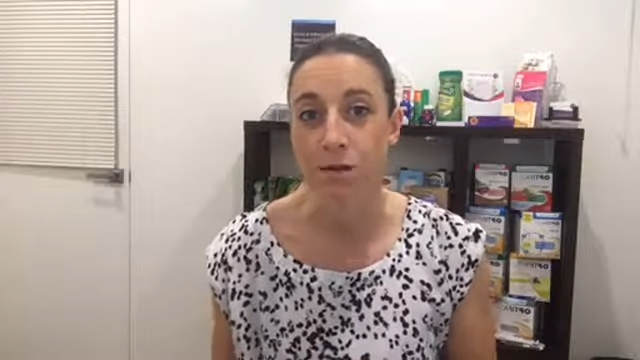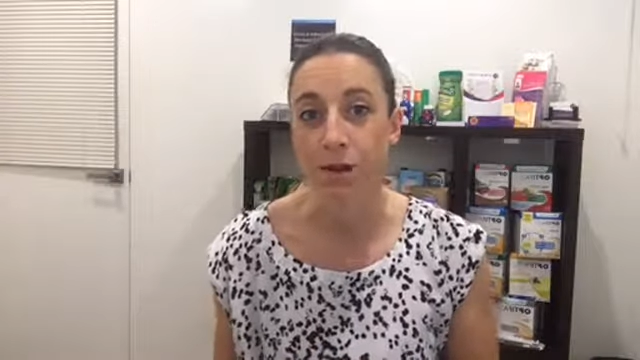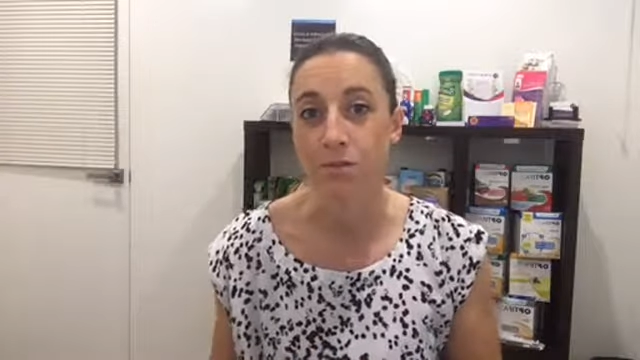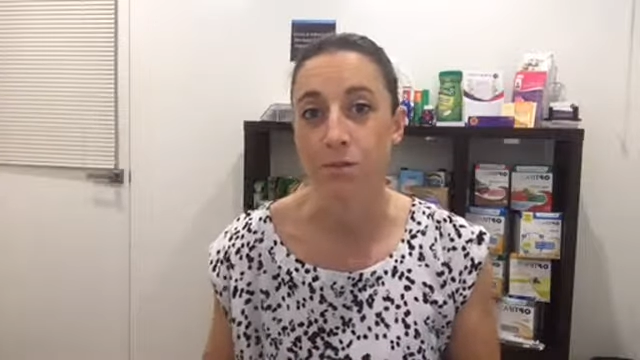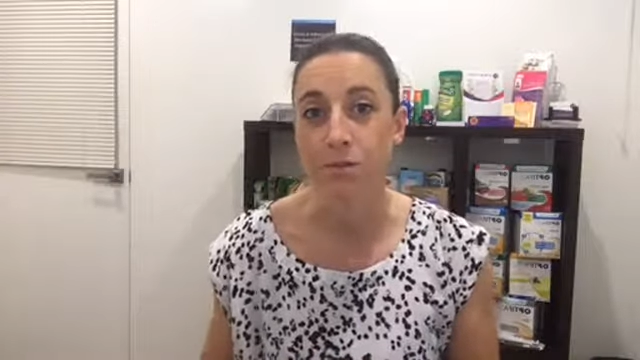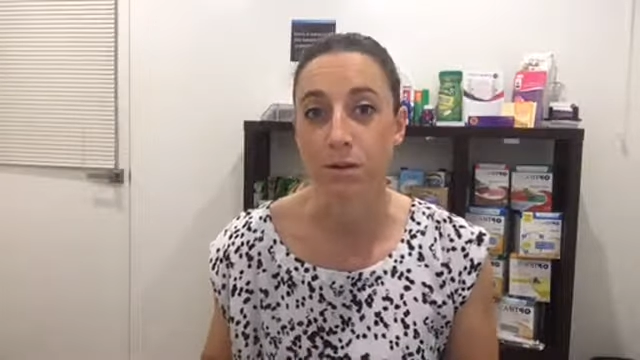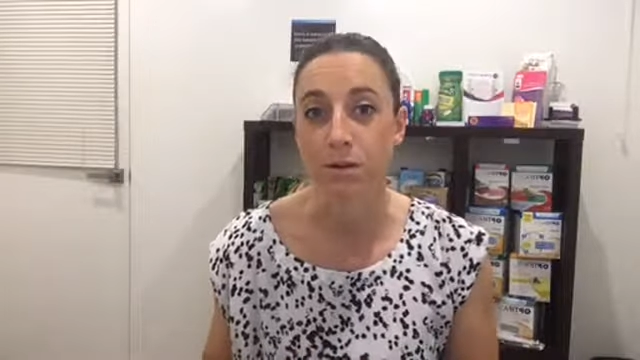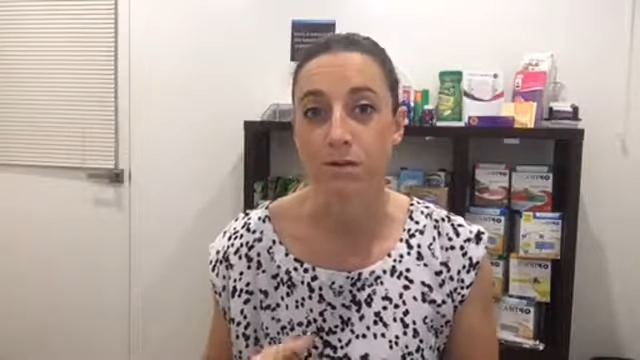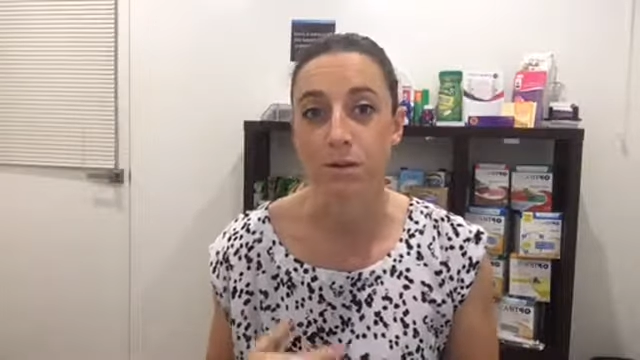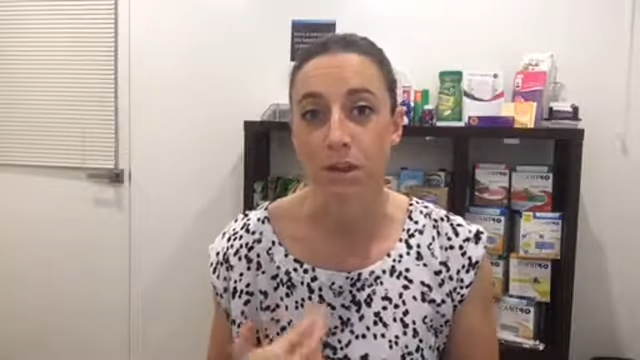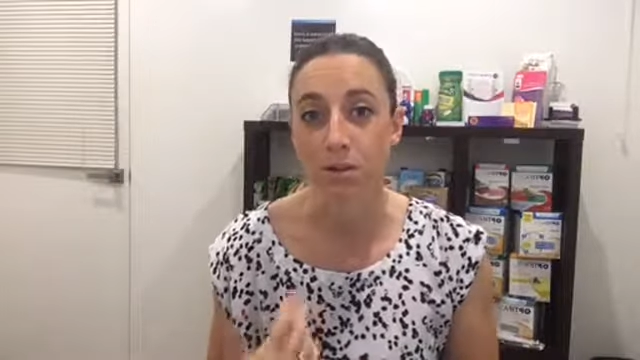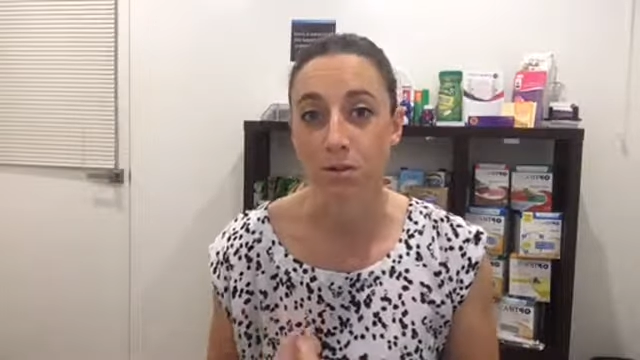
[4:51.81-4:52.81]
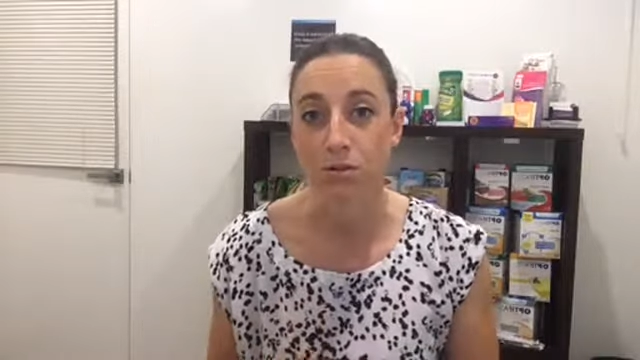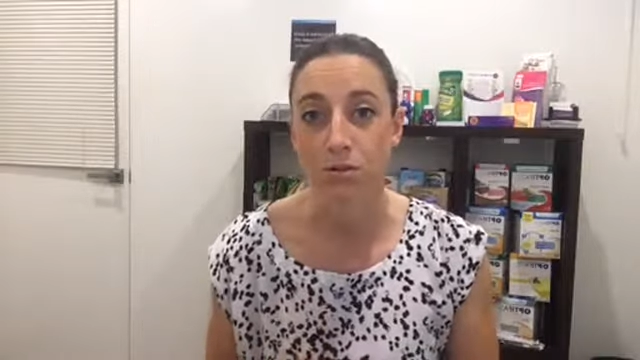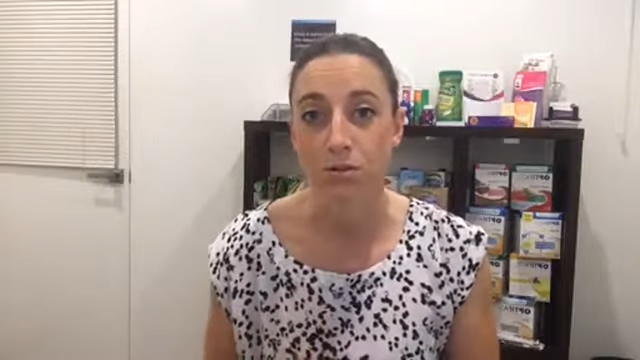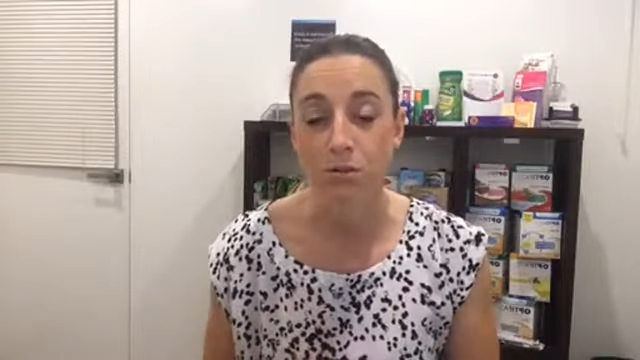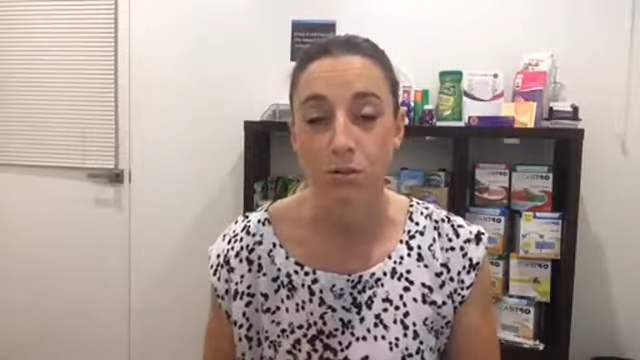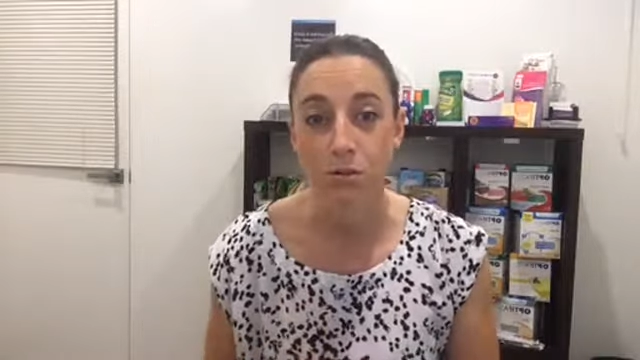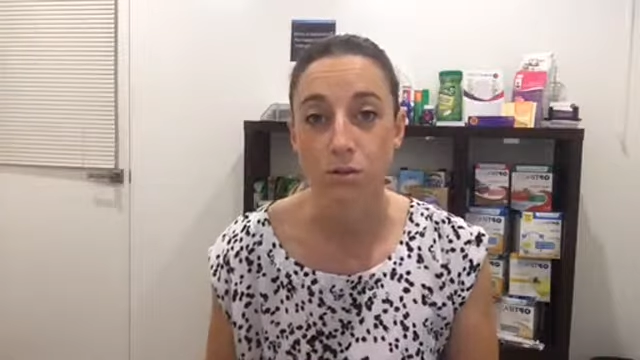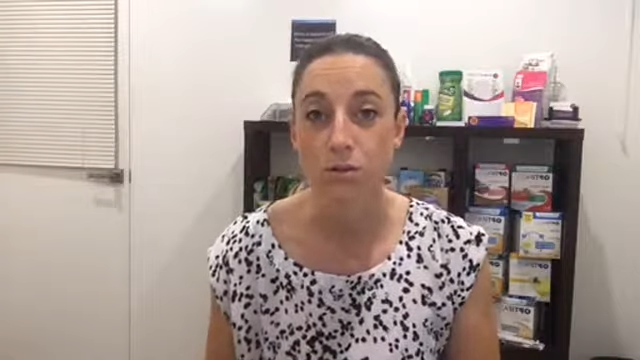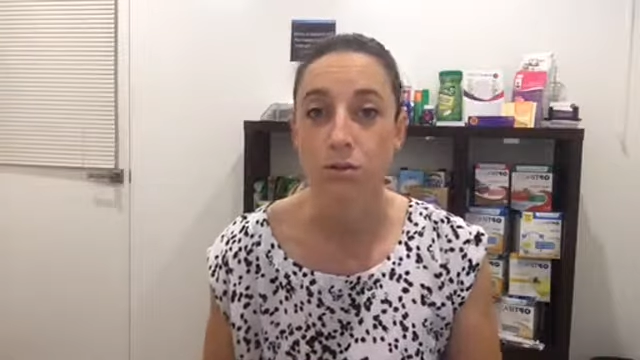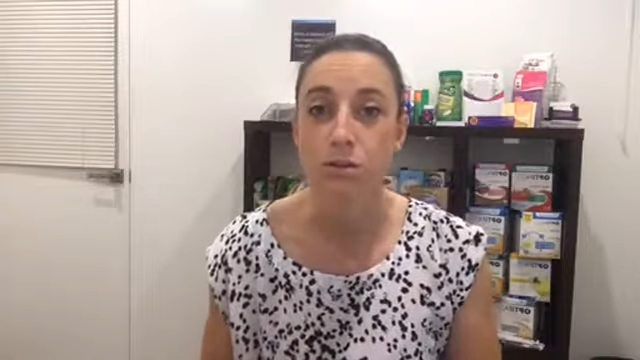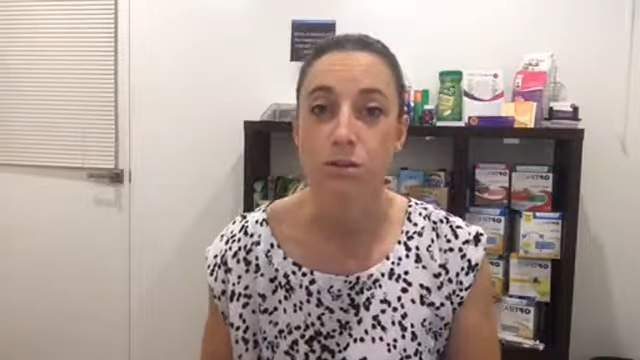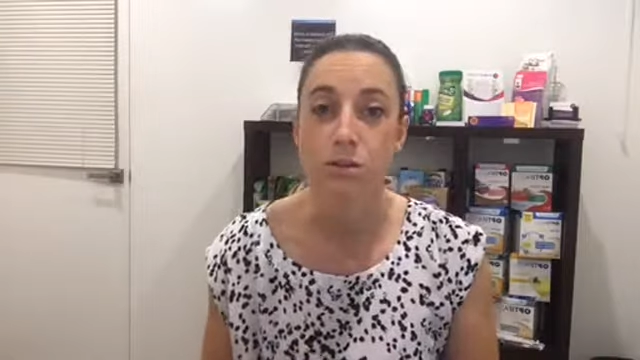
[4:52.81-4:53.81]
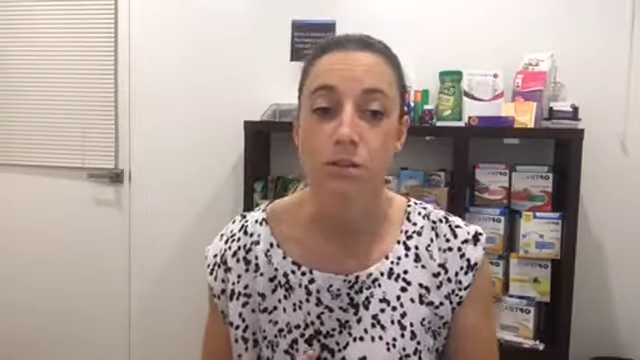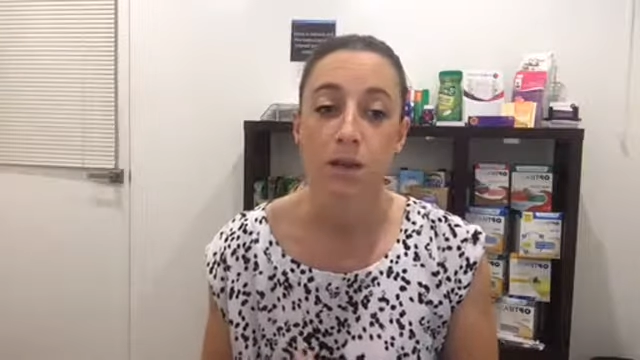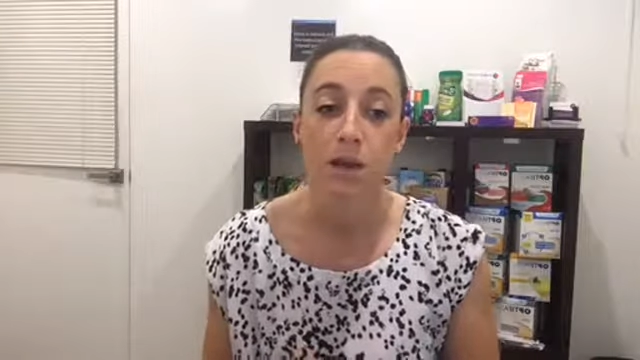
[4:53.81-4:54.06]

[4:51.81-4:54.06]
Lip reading: have a bit of diluted fruit juice,